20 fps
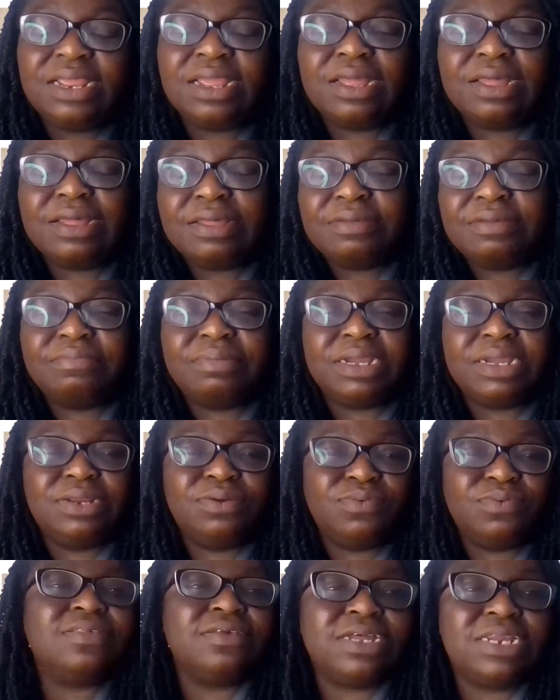by the World
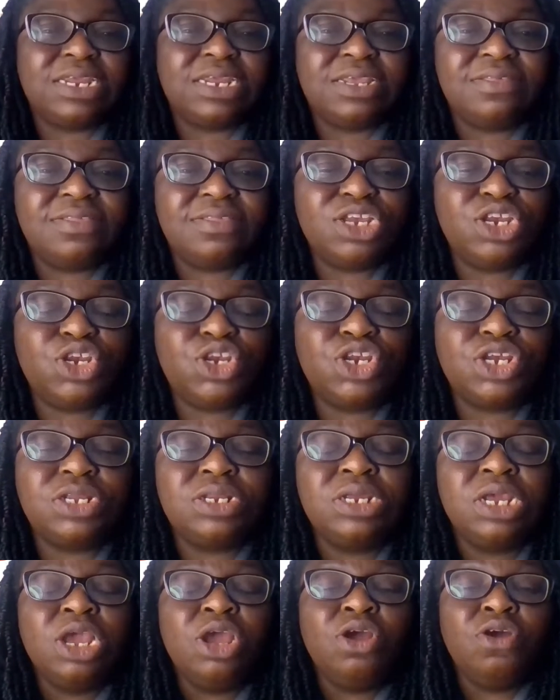Health
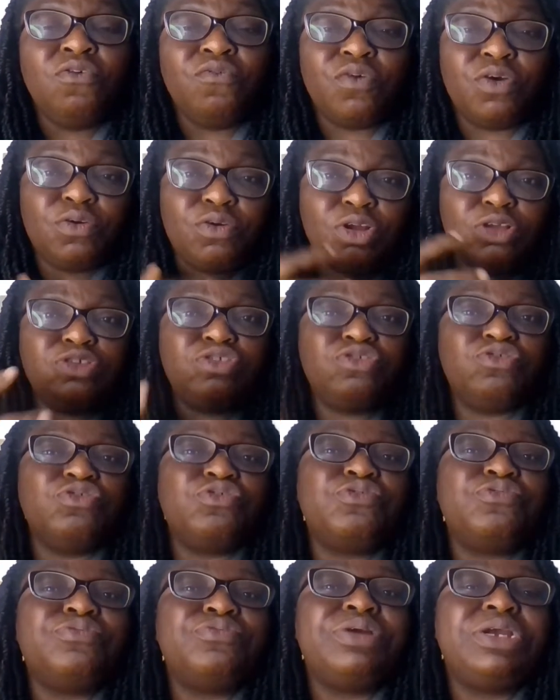Organization for us to
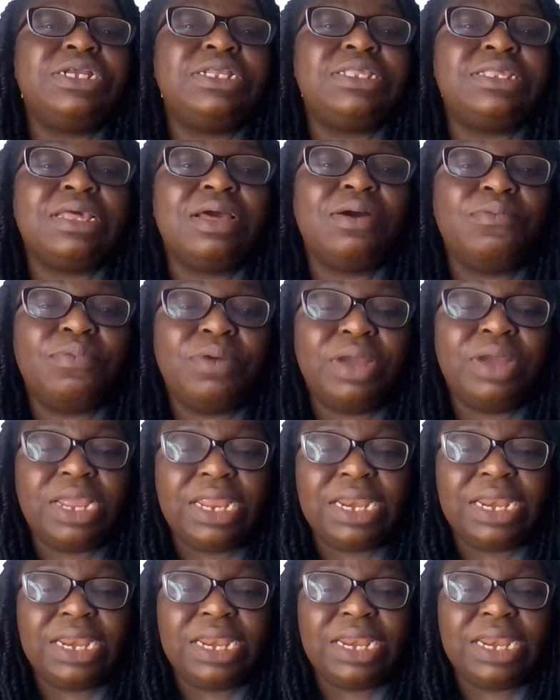create
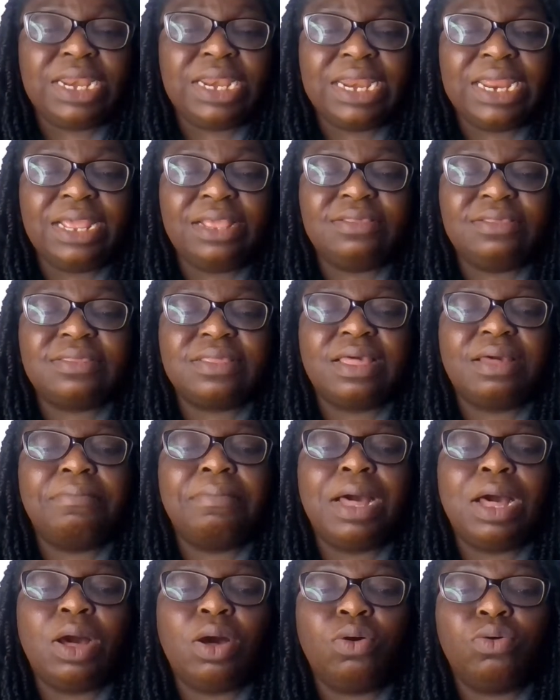awareness about